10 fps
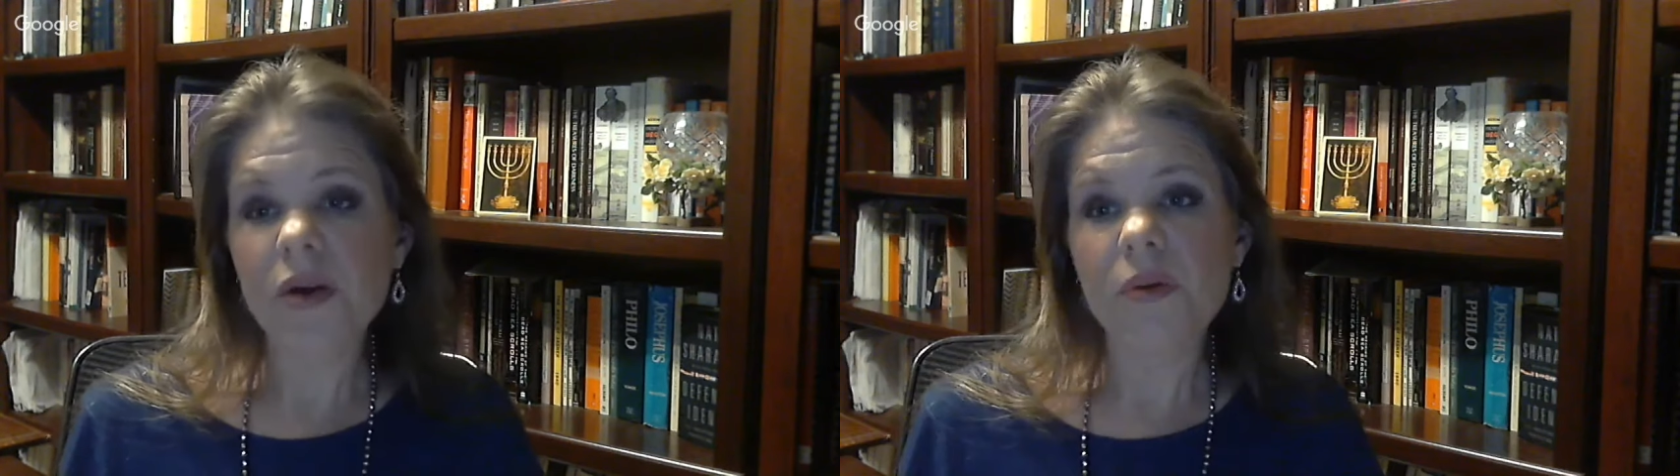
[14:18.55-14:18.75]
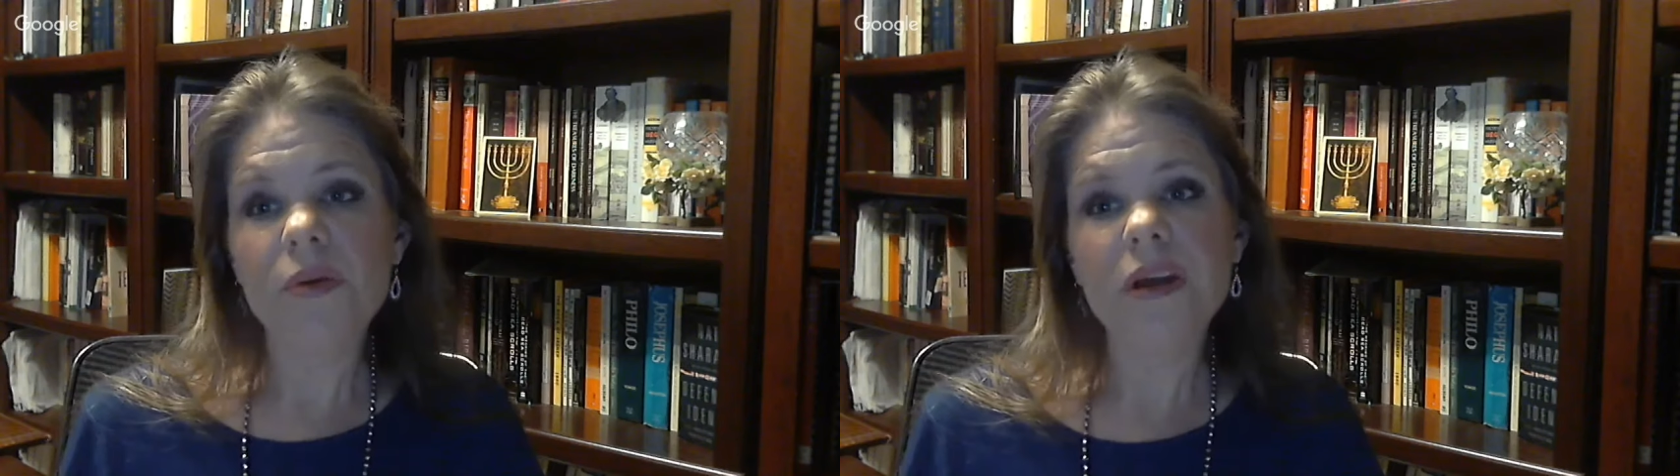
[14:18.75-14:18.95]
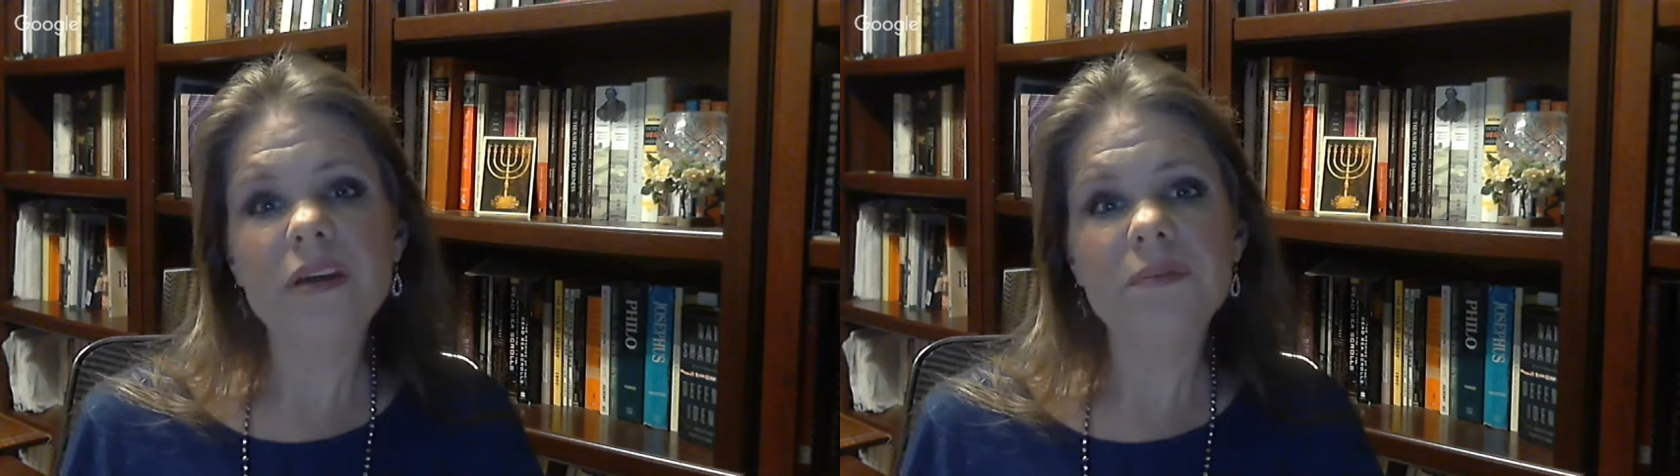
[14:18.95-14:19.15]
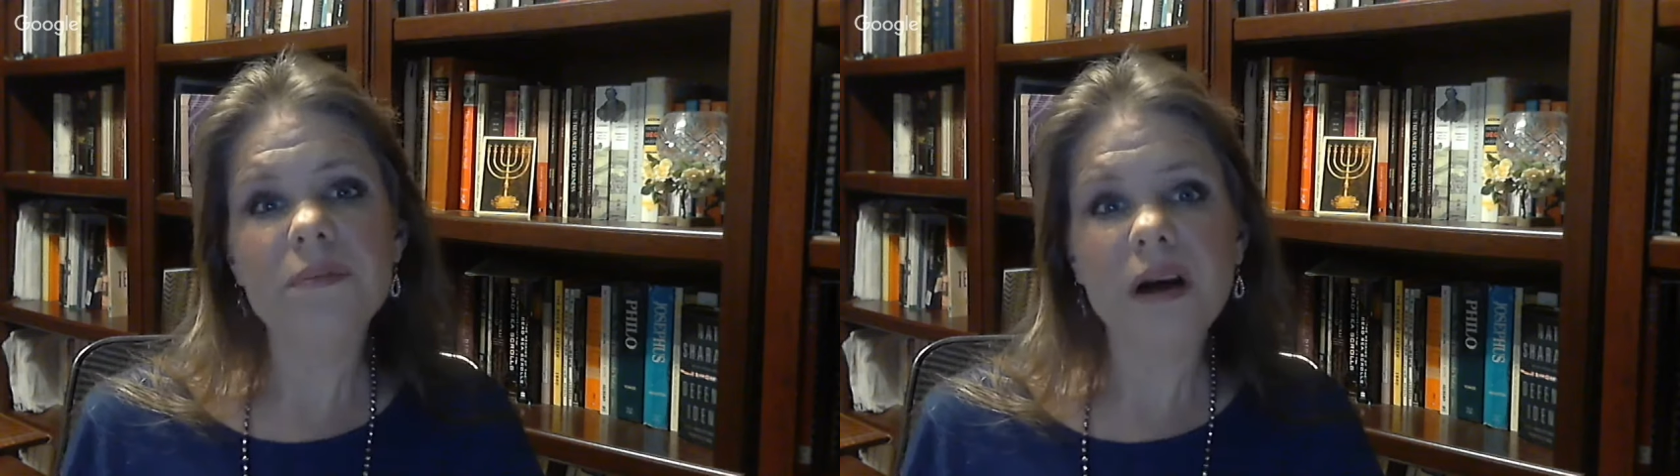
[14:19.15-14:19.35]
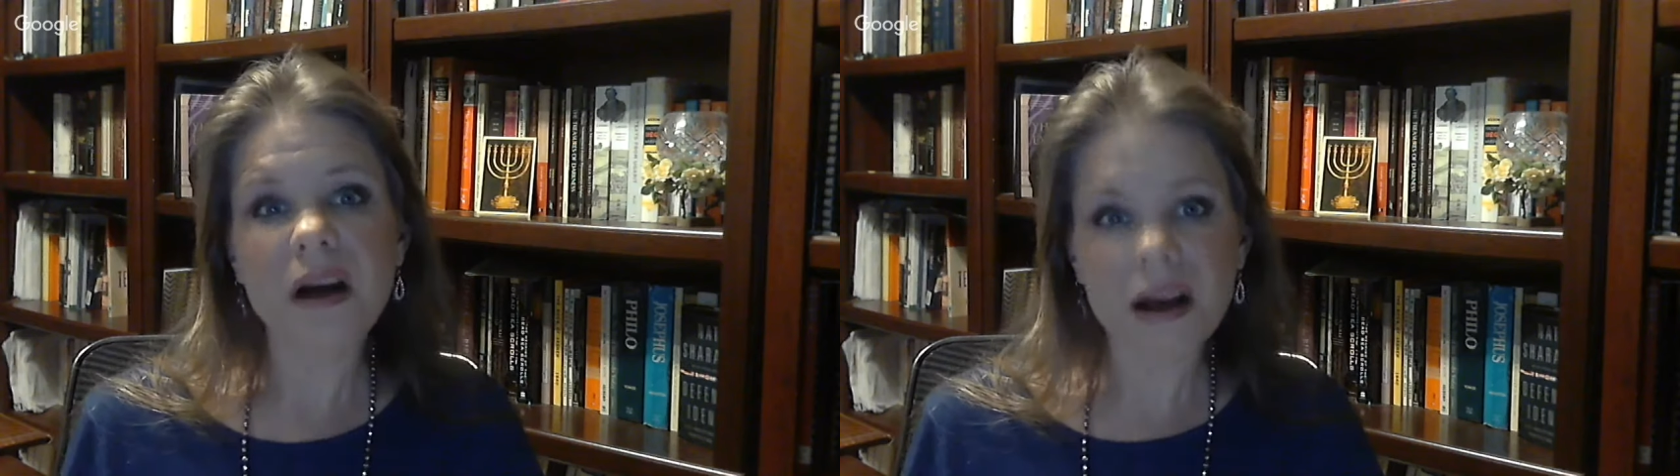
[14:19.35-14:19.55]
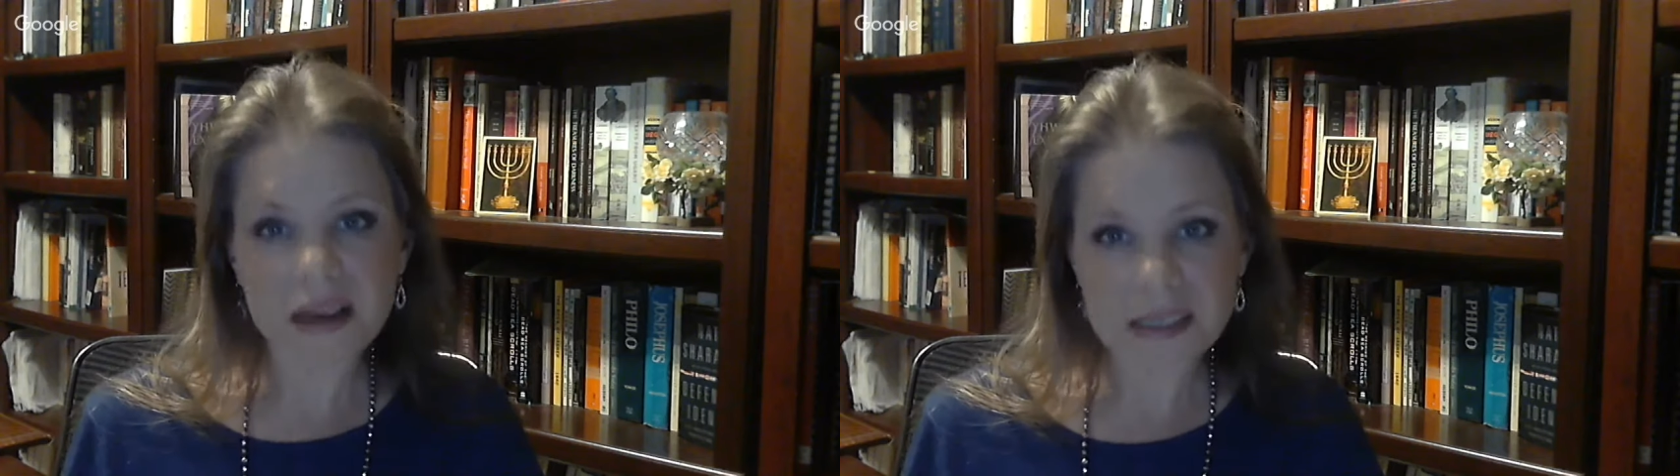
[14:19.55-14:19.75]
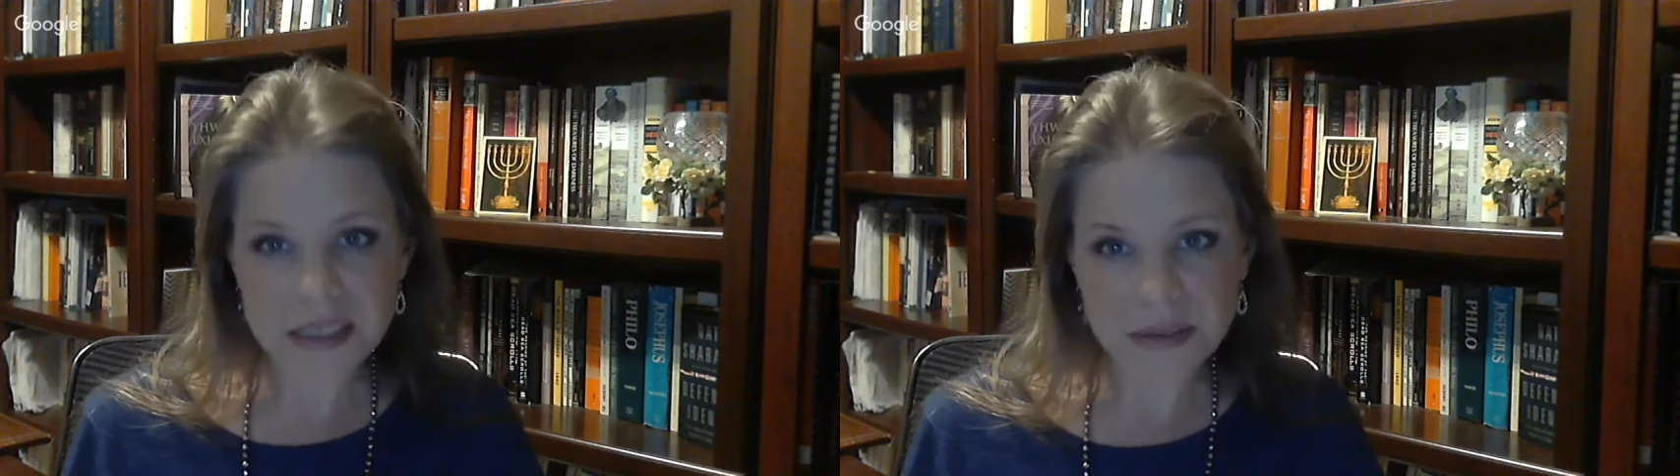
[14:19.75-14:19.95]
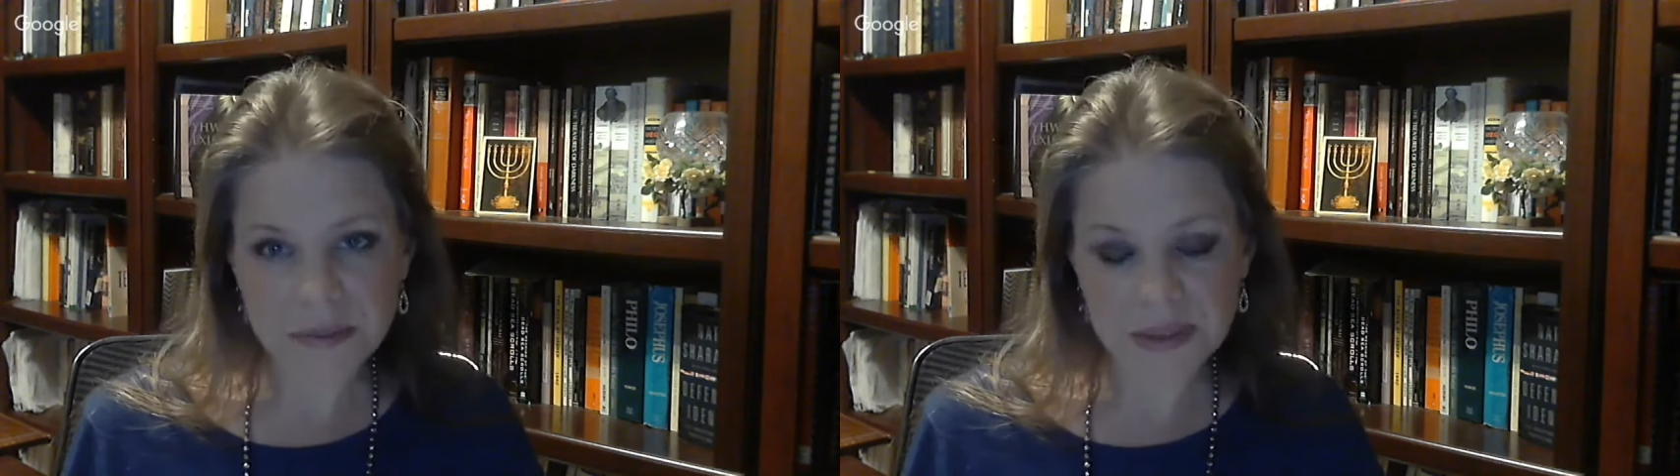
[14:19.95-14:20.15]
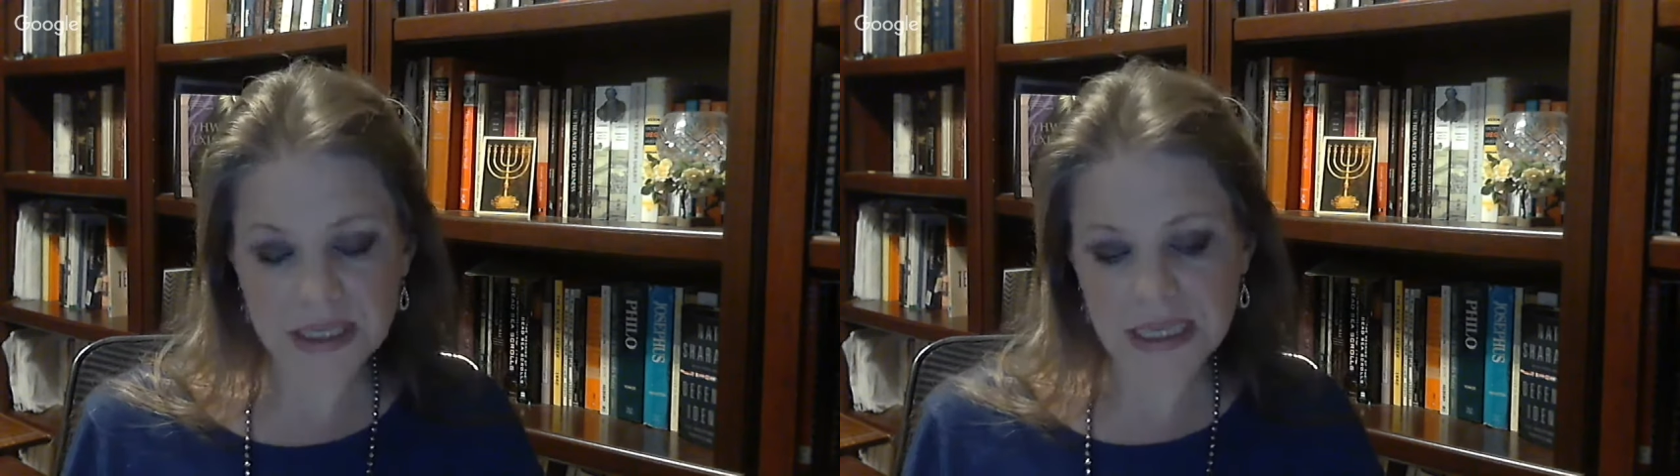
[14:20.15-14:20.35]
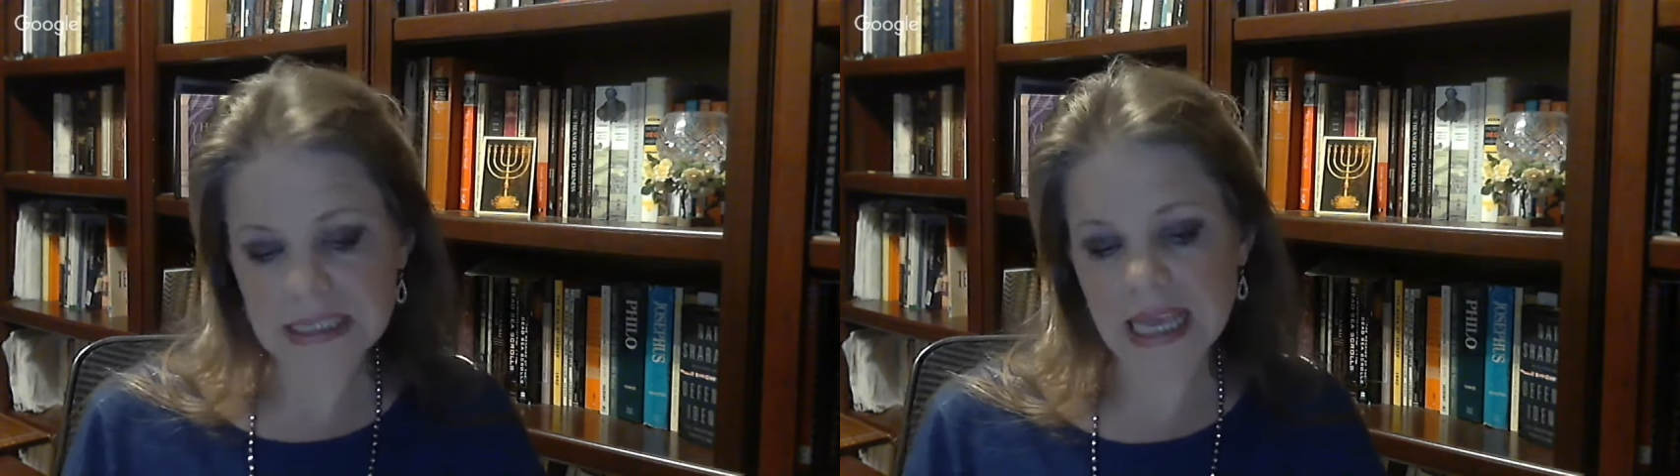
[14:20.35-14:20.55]
we could
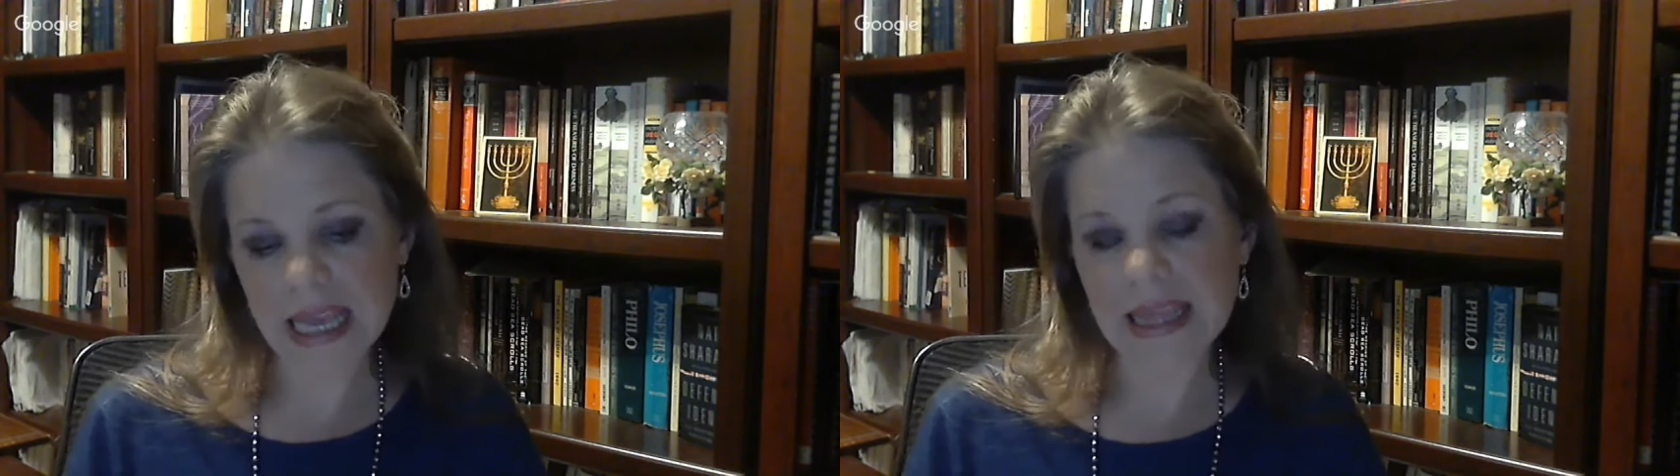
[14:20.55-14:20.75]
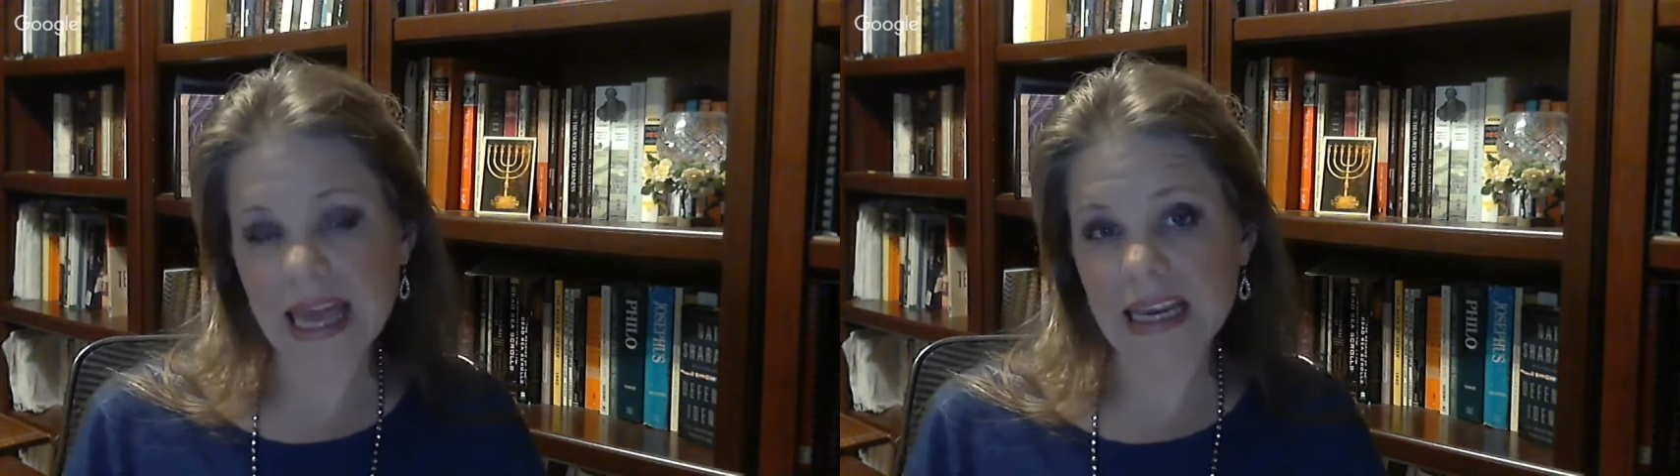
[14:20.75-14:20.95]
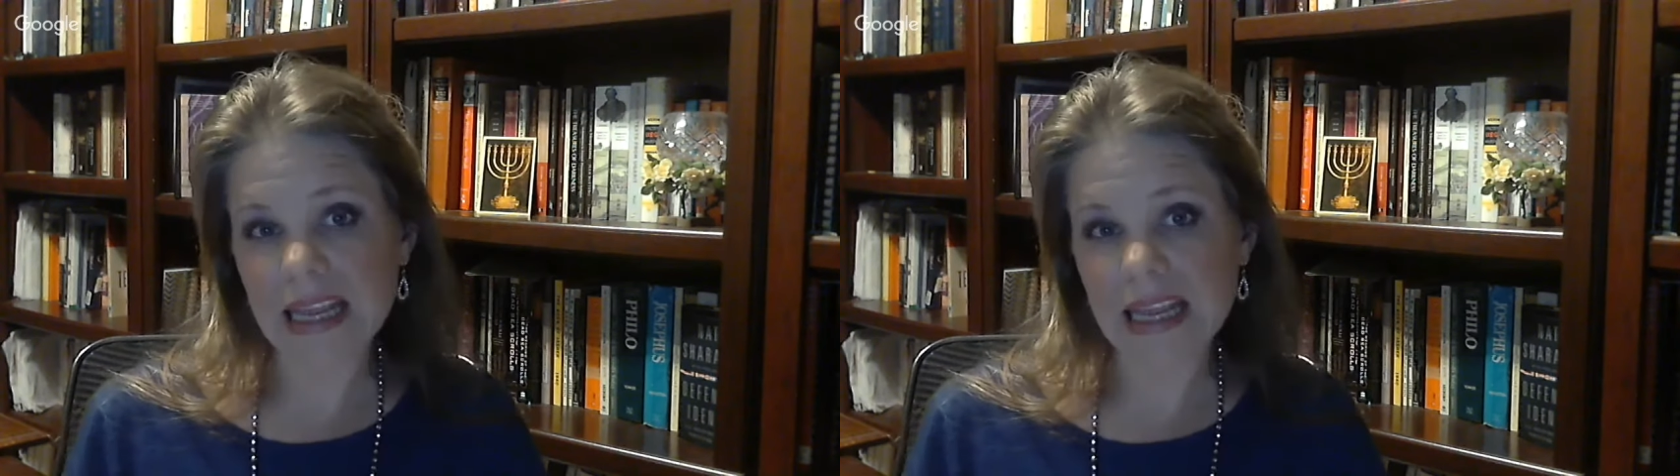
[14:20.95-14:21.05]
possibly say that